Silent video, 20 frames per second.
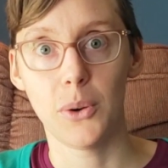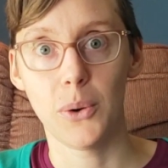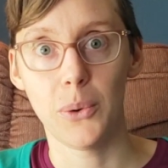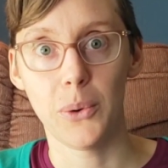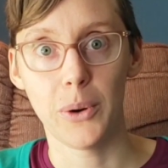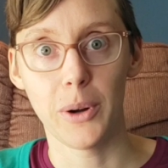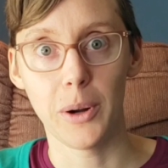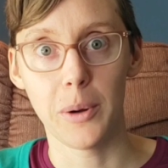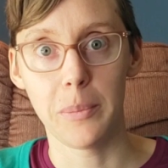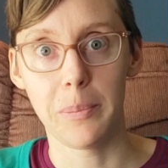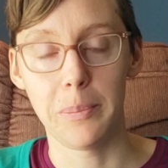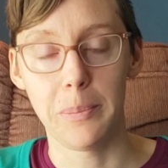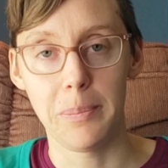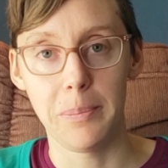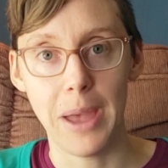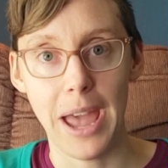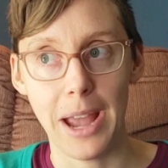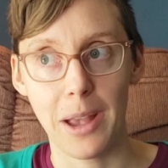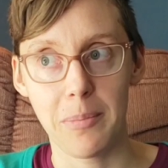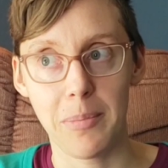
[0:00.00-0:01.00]
or
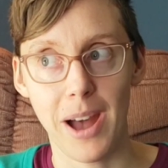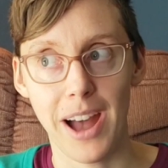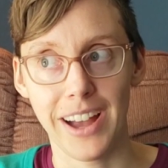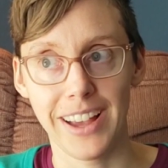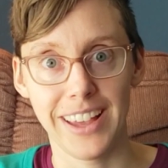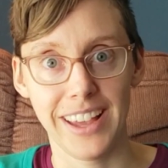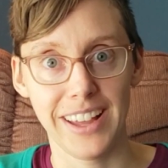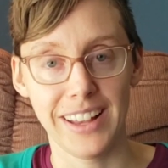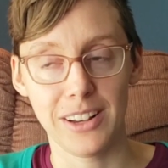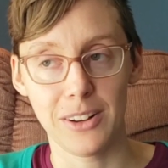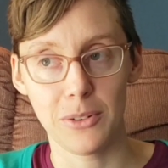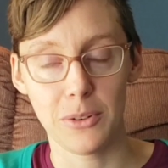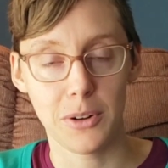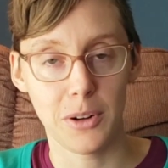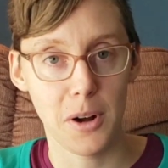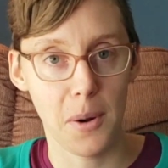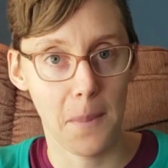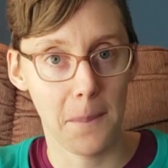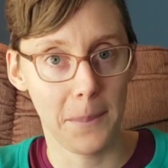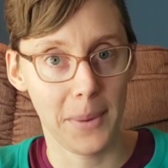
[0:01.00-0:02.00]
back pocket,
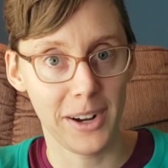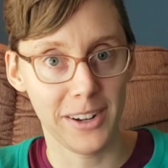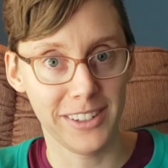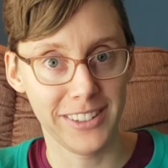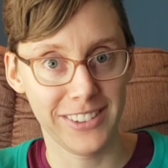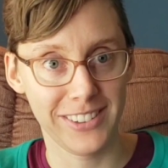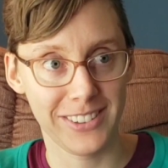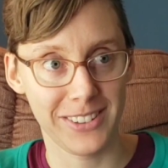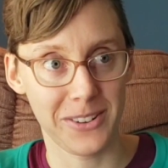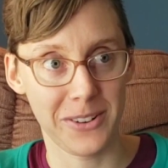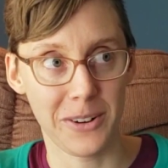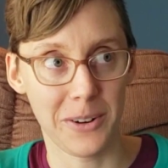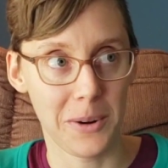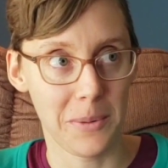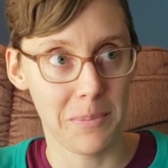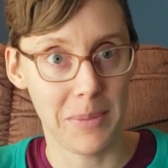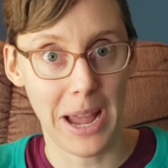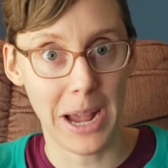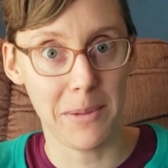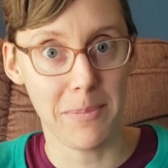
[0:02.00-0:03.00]
or purse, or
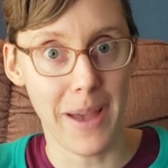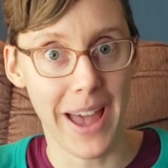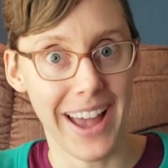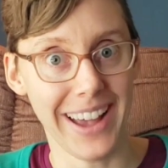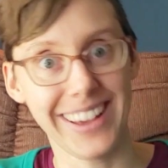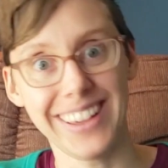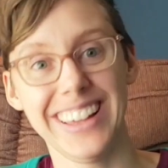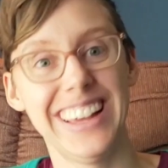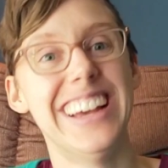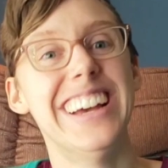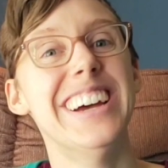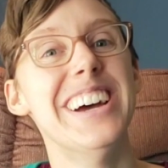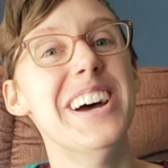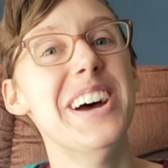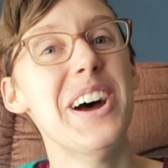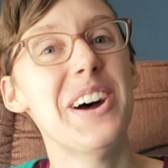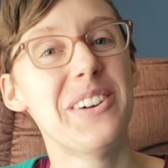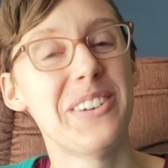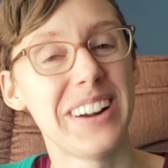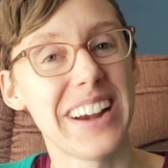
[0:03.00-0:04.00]
backpack,
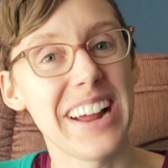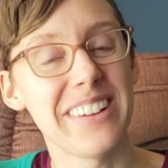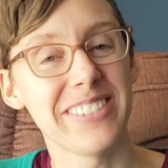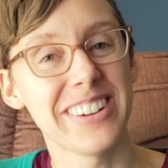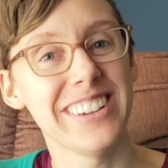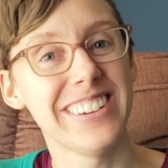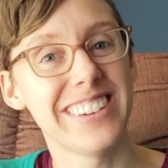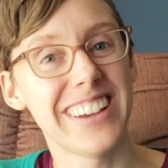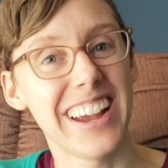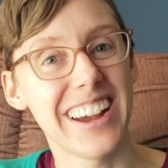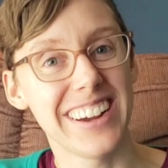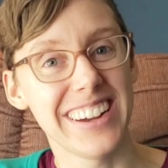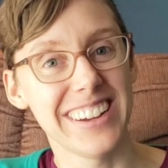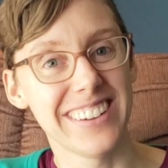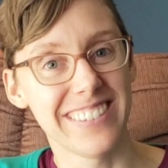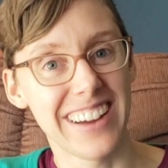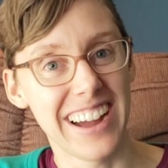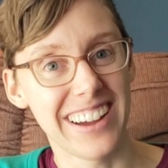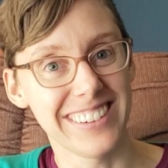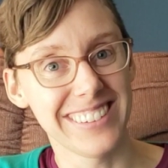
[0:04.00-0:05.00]
whatever you carry
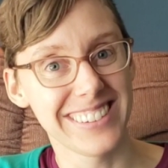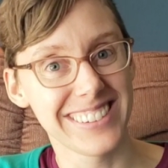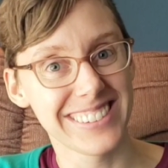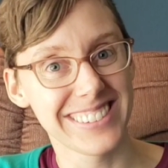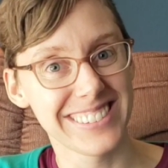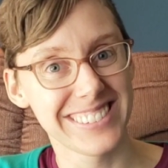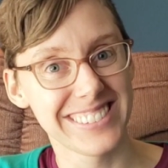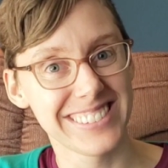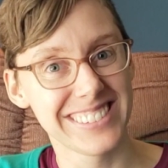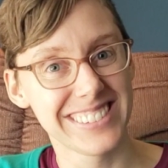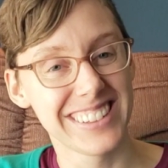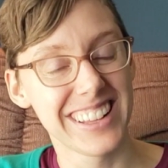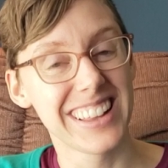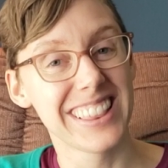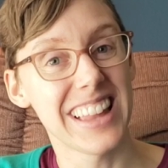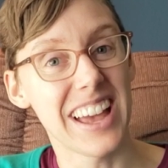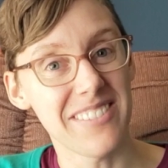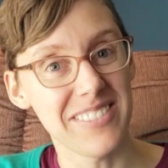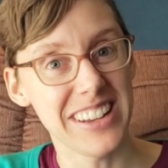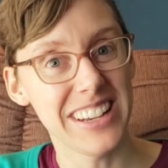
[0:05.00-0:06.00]
around.
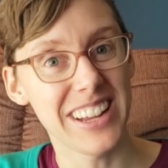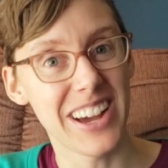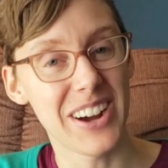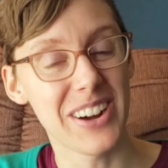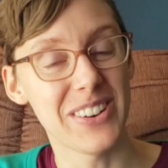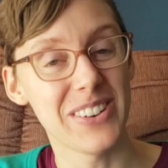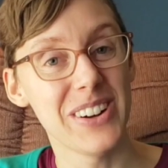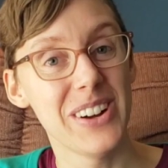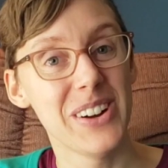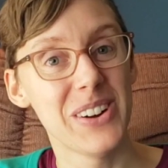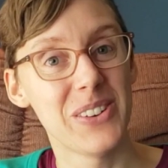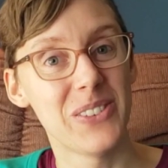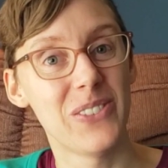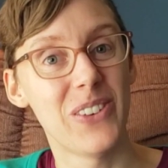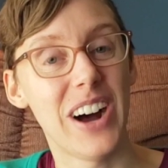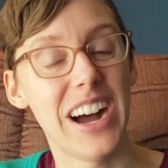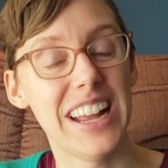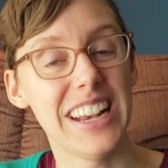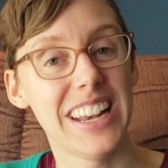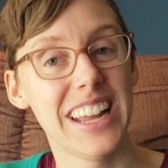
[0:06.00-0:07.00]
Let me know
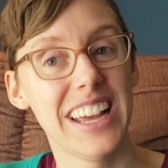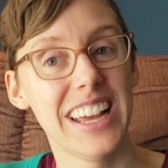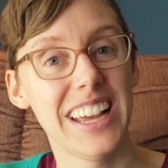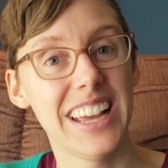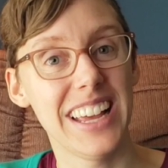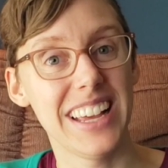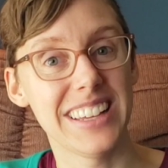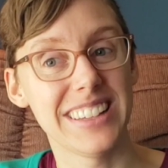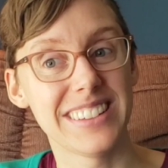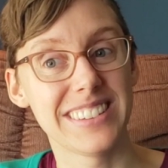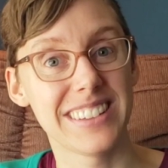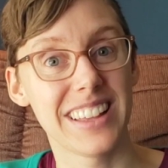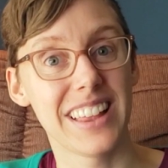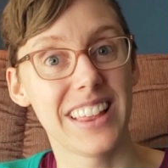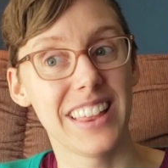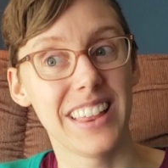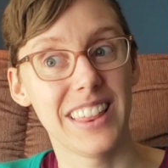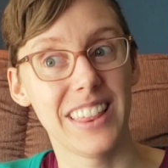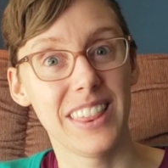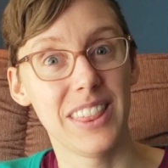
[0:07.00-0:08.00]
what is
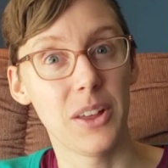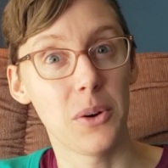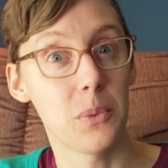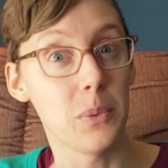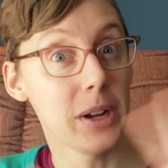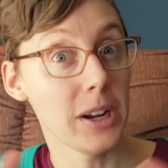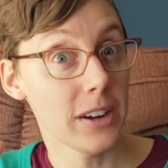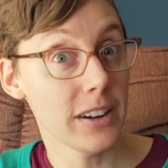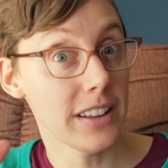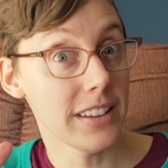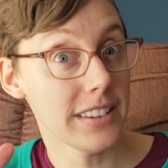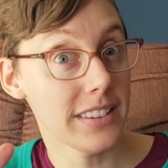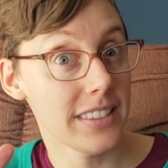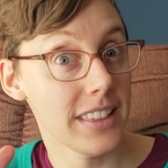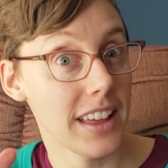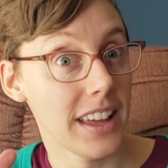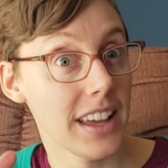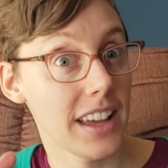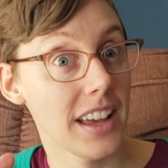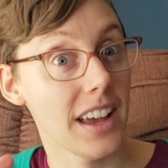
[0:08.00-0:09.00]
the weirdest
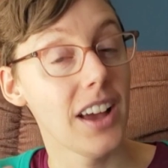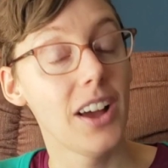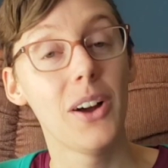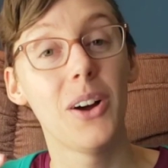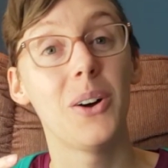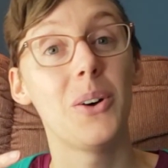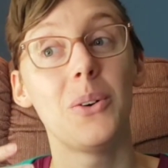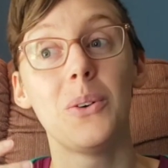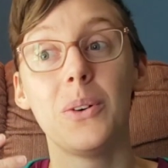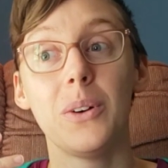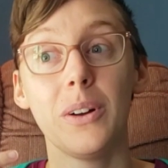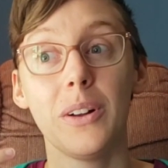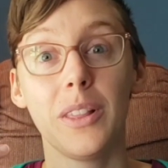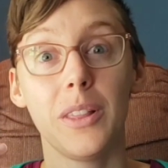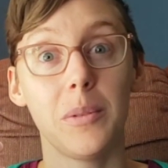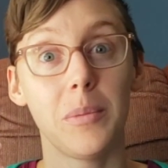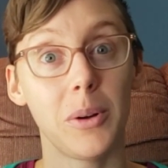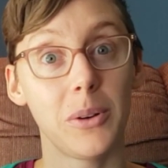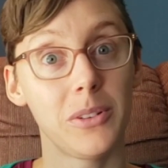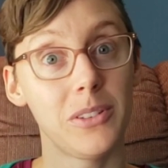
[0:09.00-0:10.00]
thing or
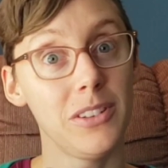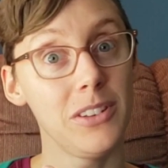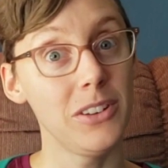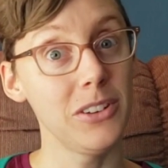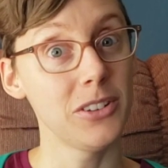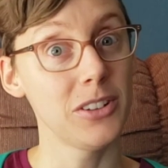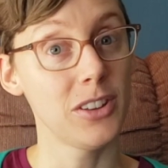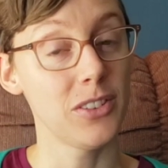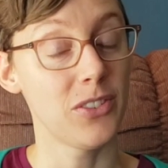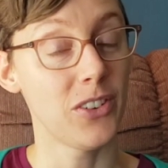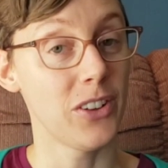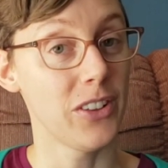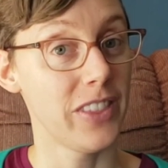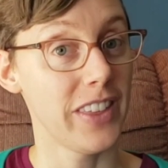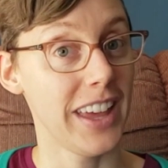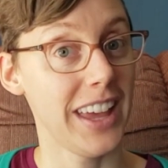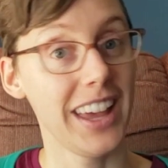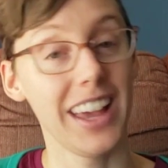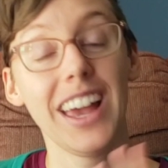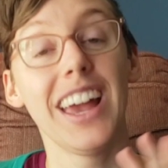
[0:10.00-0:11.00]
the most useful
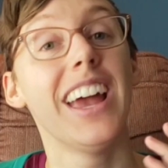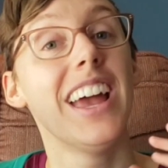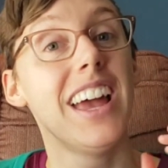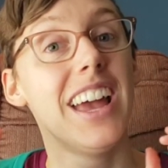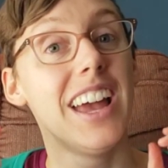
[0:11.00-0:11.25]
thing